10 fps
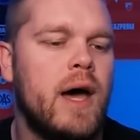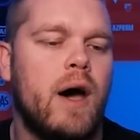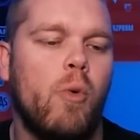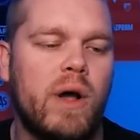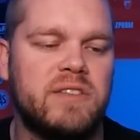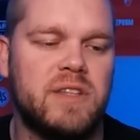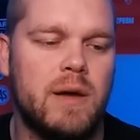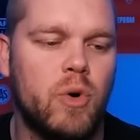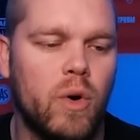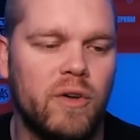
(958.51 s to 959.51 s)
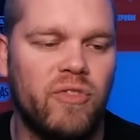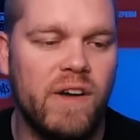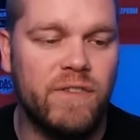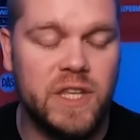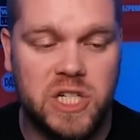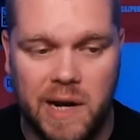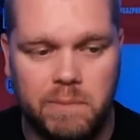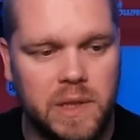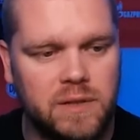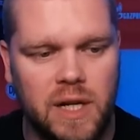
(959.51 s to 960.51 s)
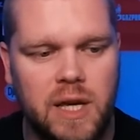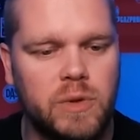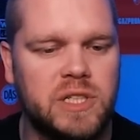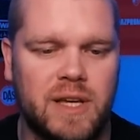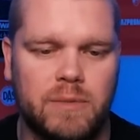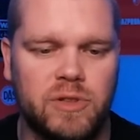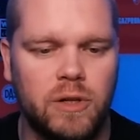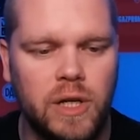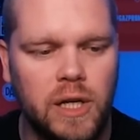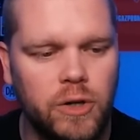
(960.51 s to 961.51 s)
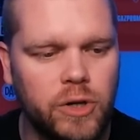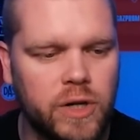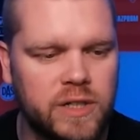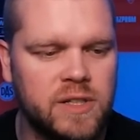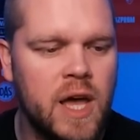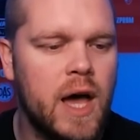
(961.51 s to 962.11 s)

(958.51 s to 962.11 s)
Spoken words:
West Ham qualify for the Champions League, which is absolutely ludicrous.